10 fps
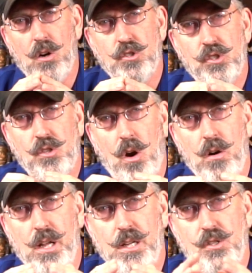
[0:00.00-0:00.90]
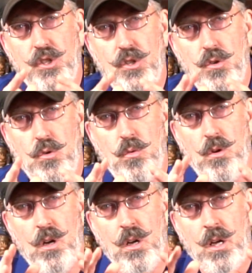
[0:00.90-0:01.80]
are starting
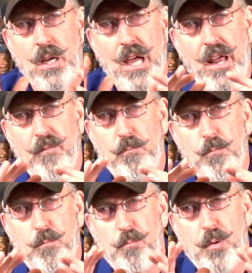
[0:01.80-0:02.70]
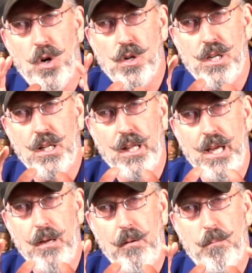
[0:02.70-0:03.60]
to kind of
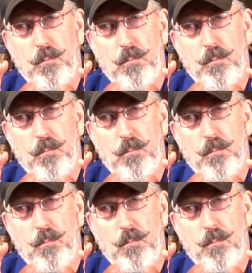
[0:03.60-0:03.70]
percolate